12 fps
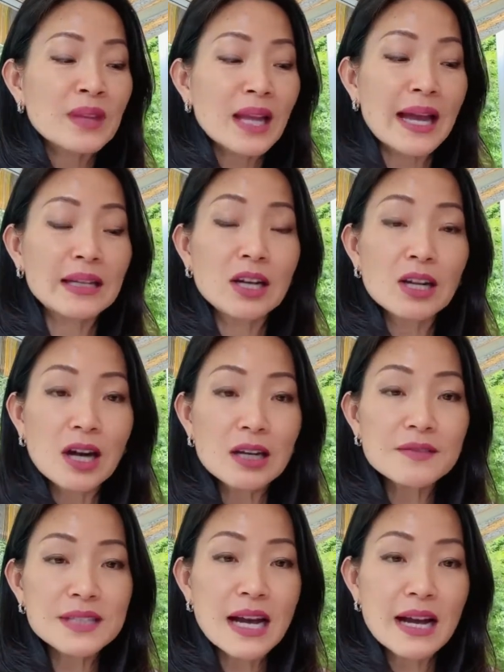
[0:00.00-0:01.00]
And a lot
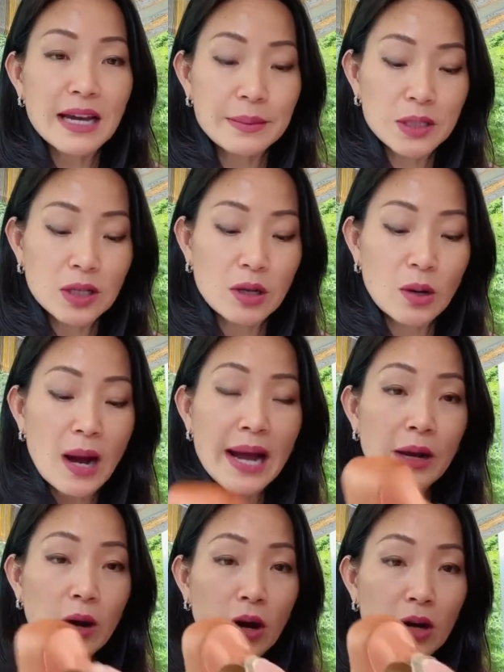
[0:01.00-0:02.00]
of time, you know, I
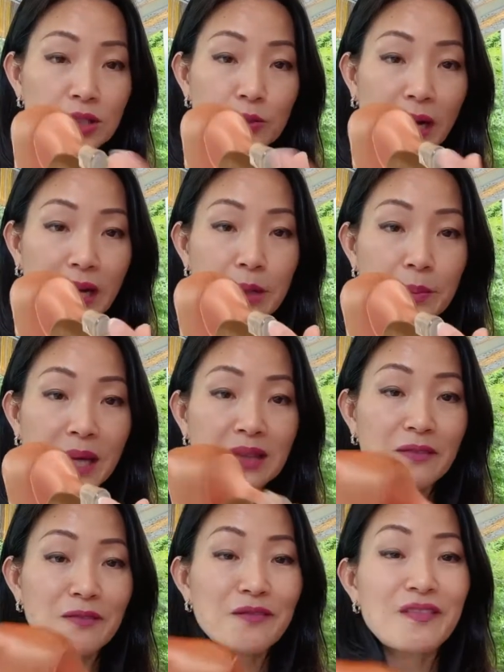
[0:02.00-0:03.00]
also recommend the
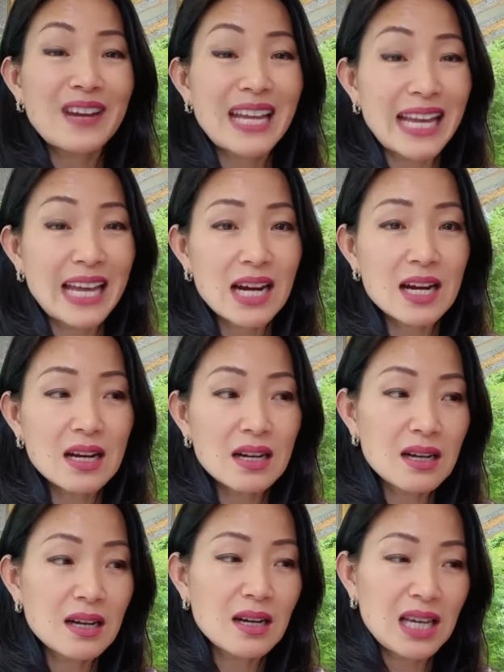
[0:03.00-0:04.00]
flare
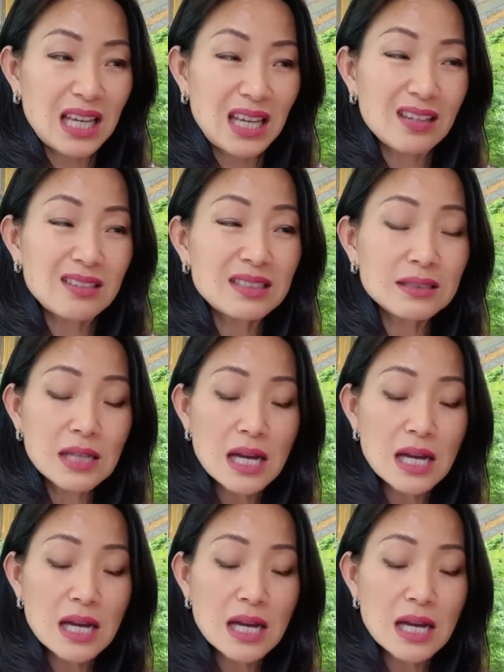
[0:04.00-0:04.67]
heel.